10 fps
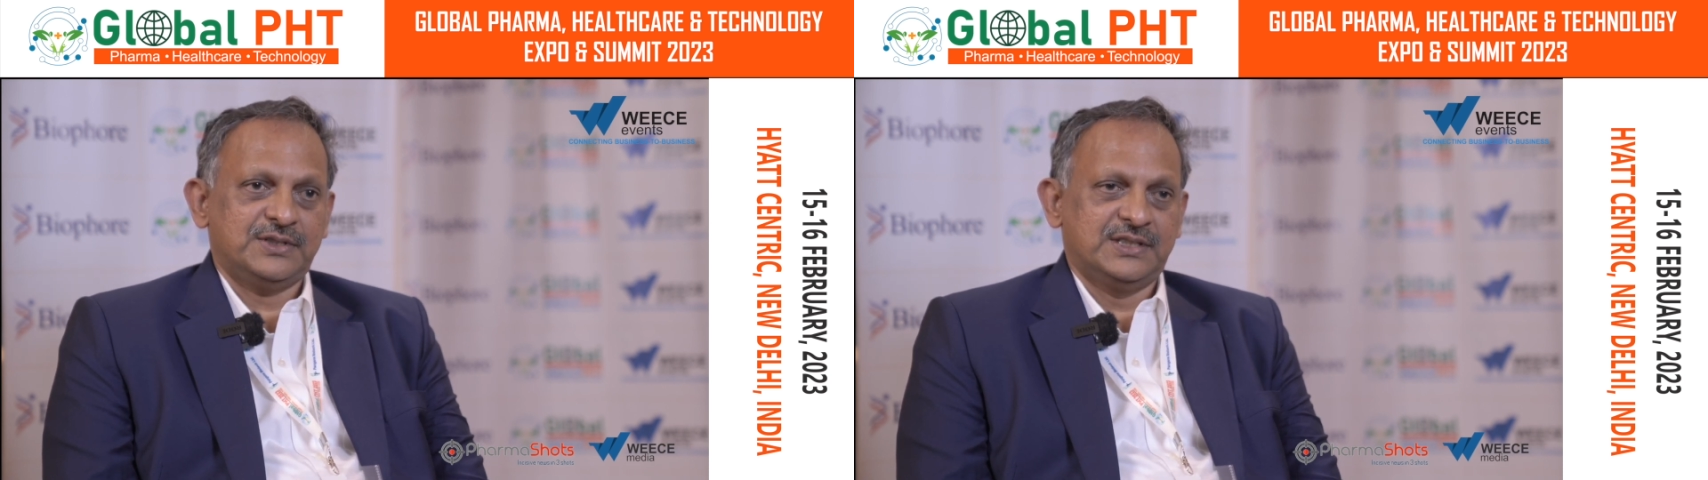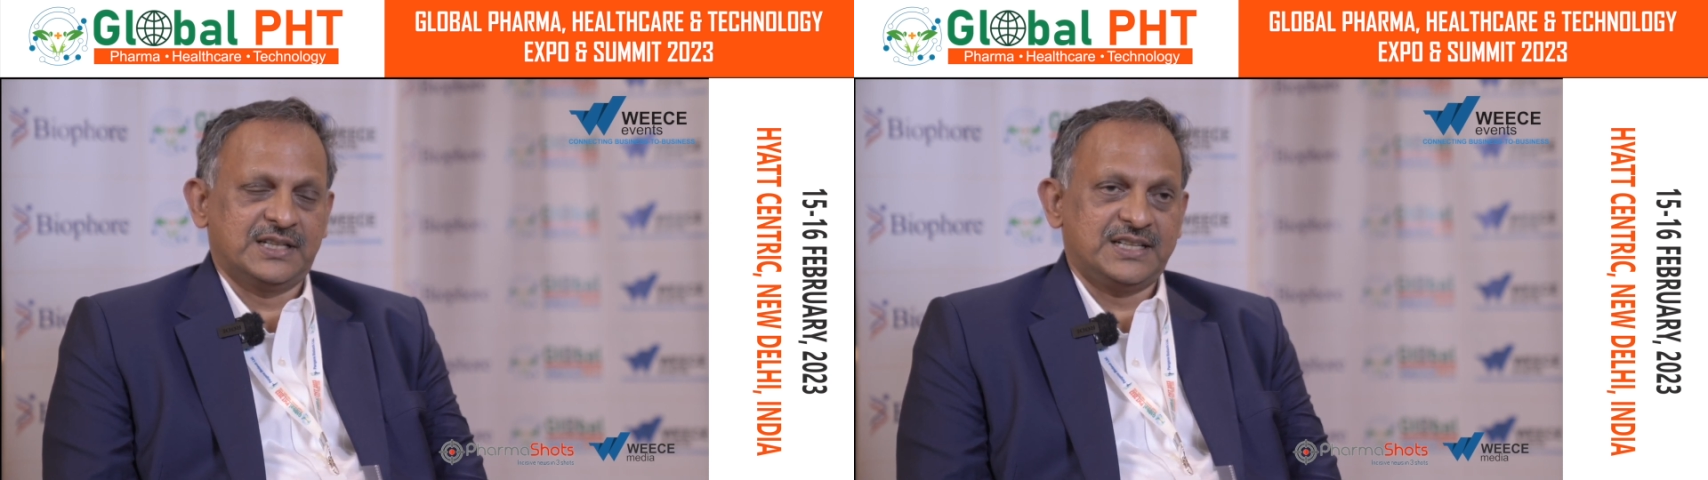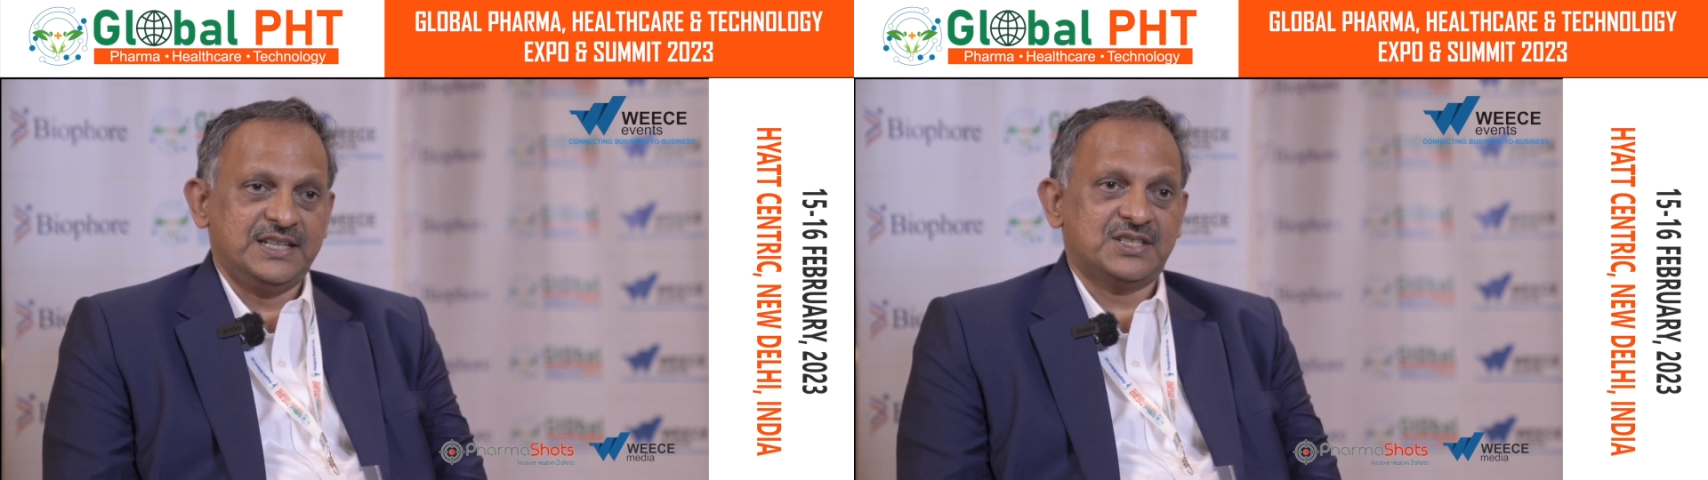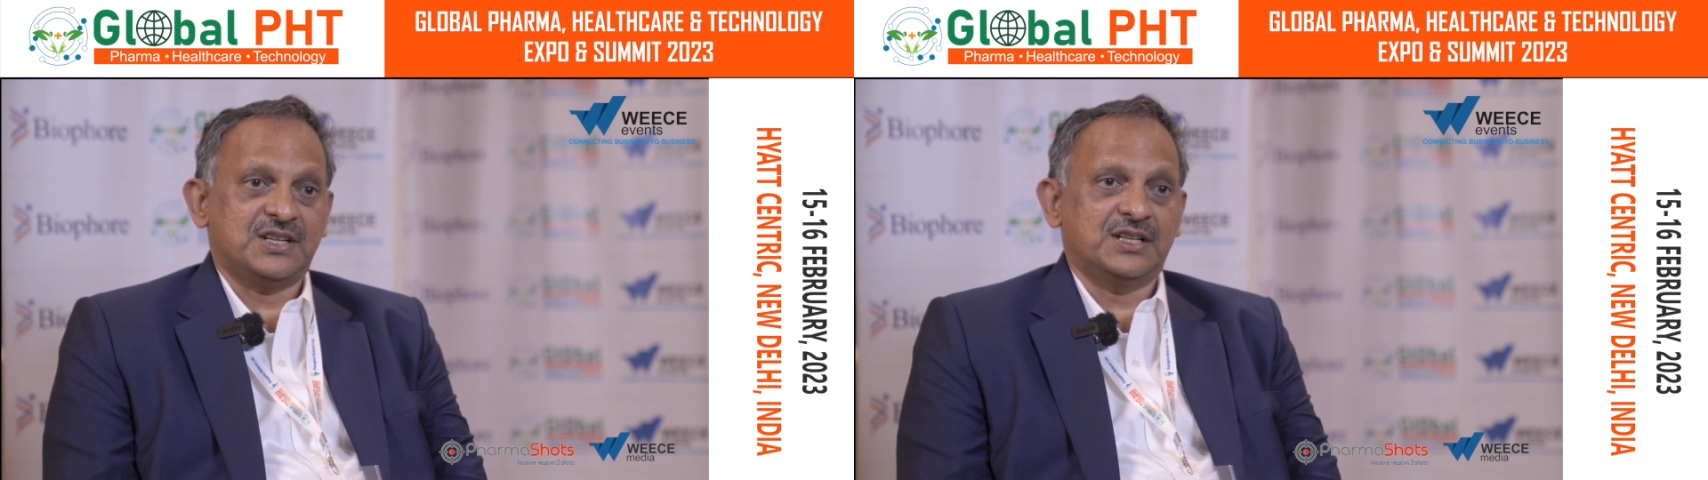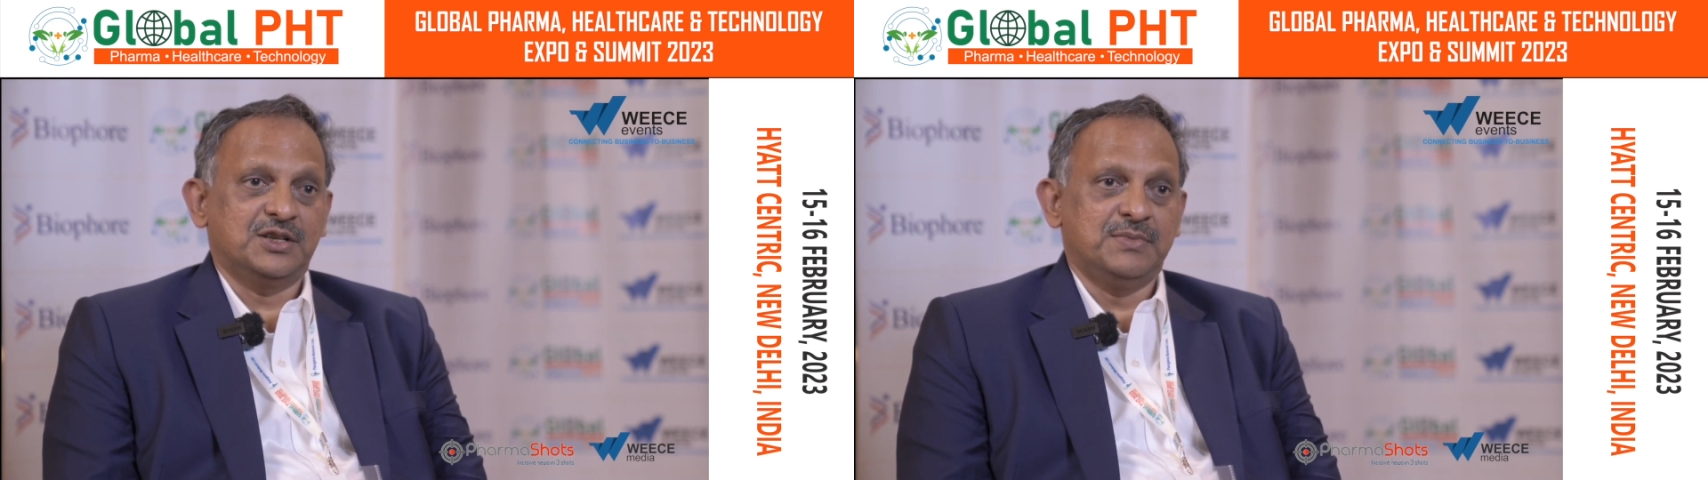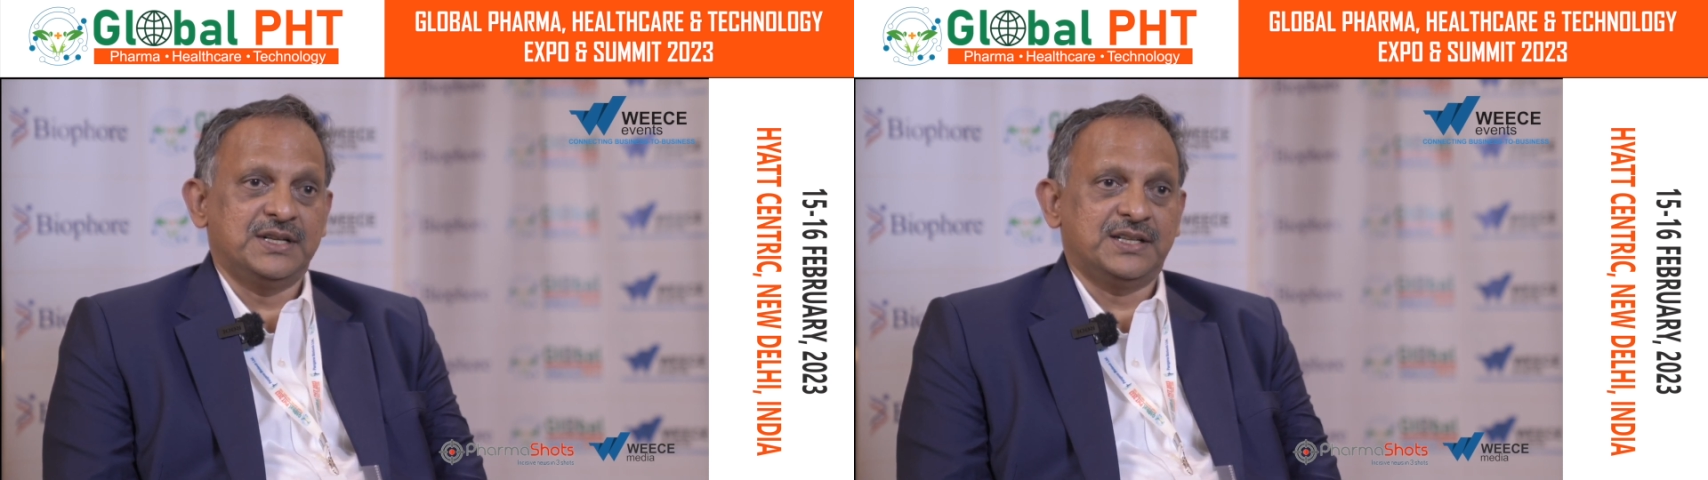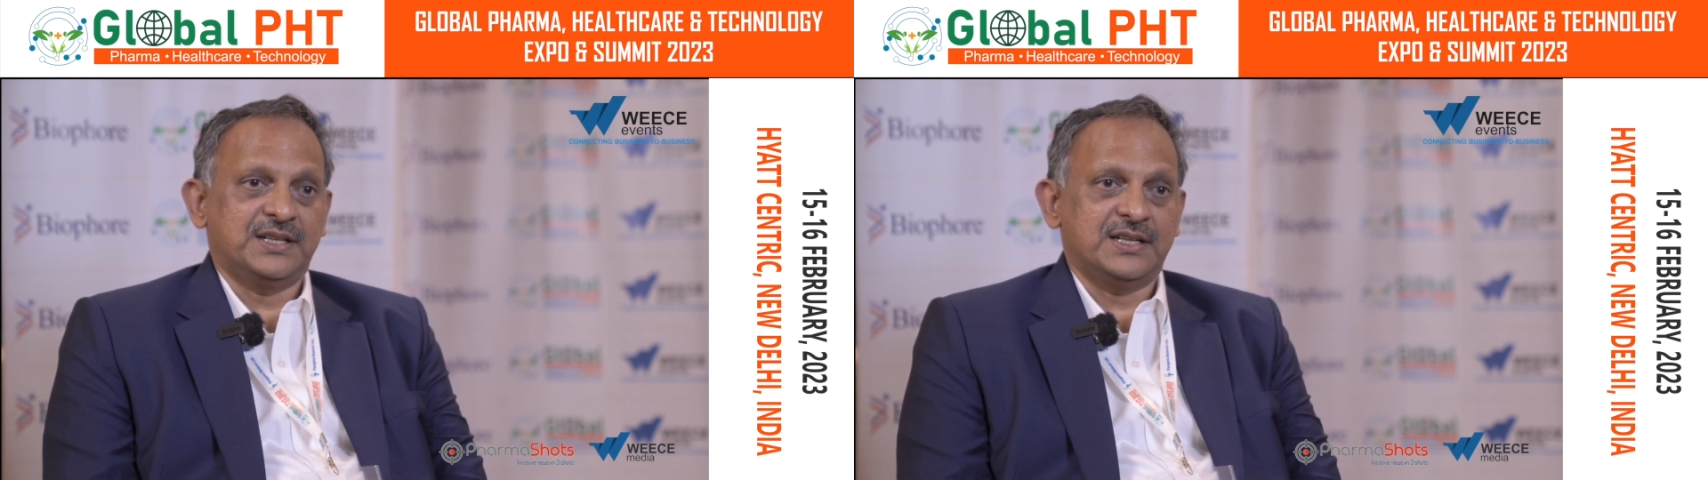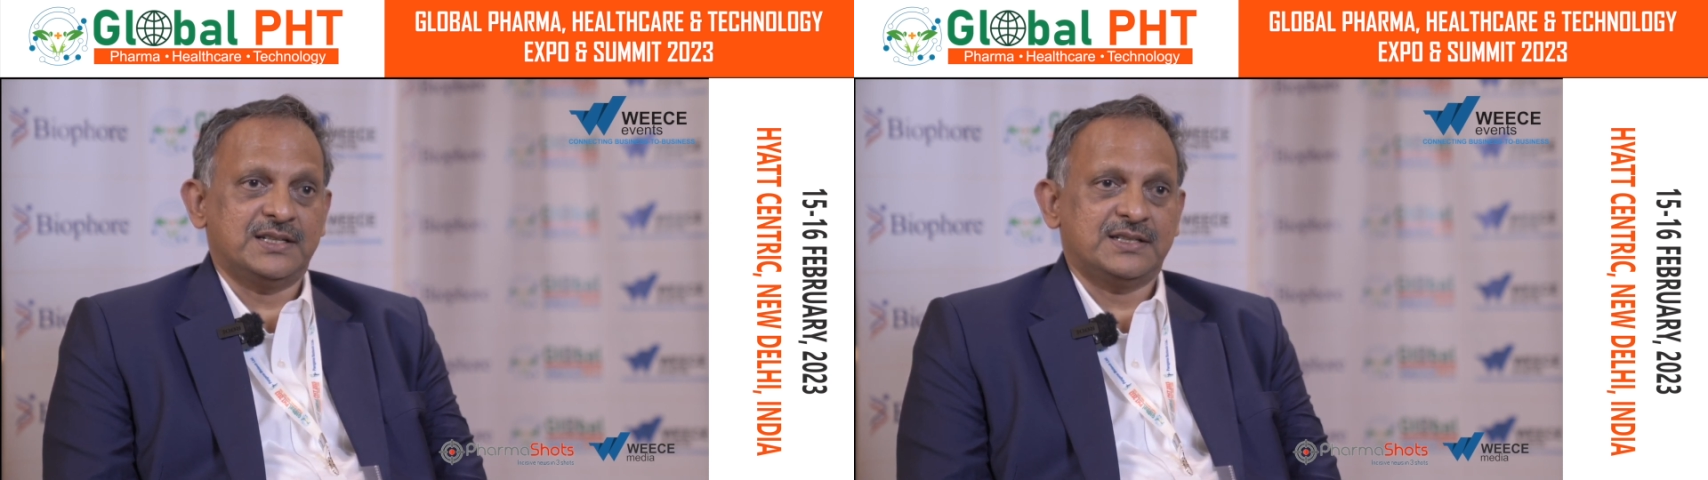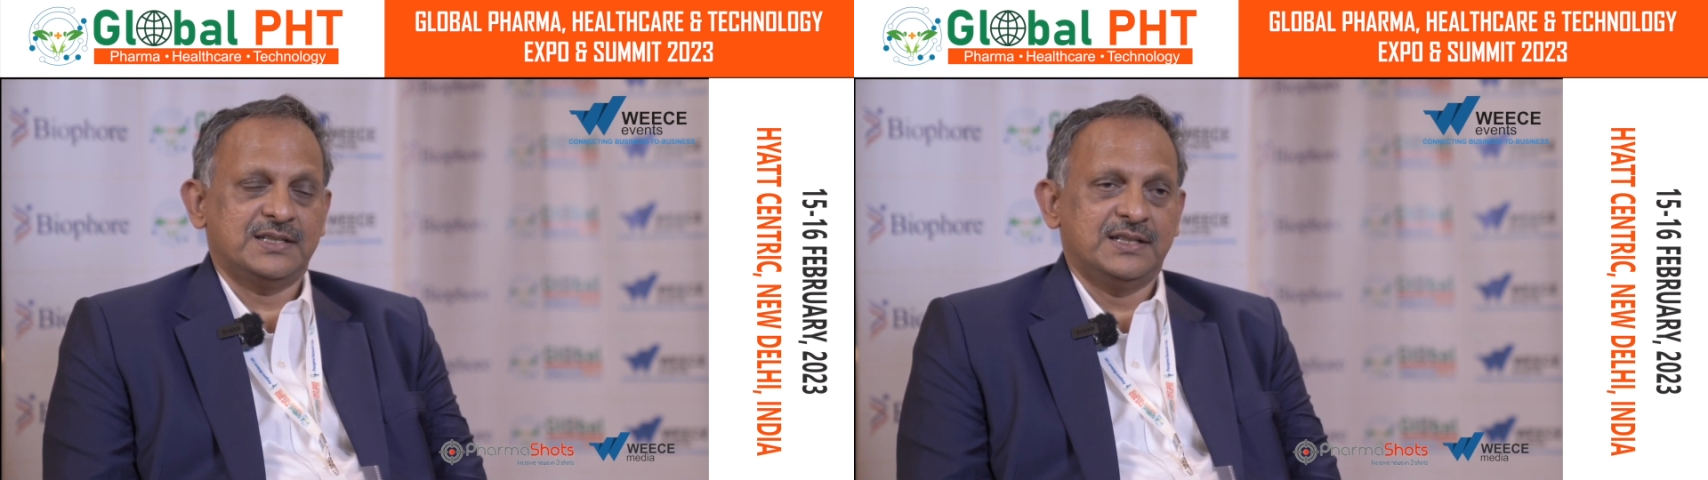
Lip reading: the key starting materials